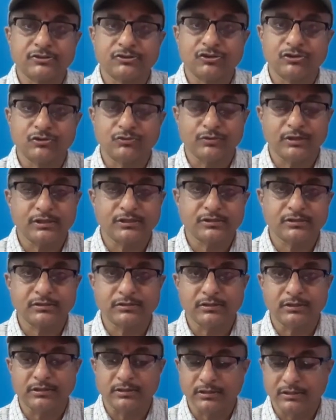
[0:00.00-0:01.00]

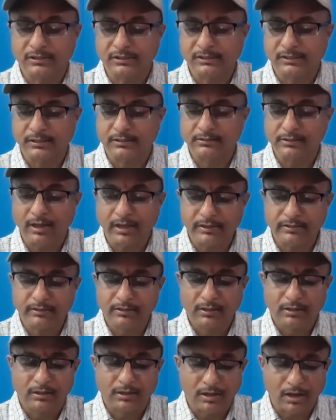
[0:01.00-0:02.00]
situation in his entire
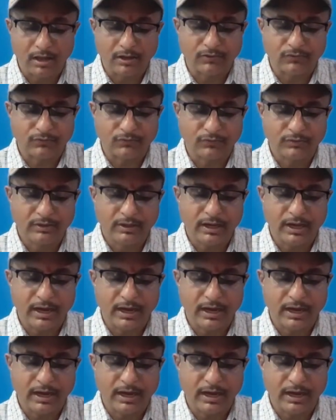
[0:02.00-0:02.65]
life.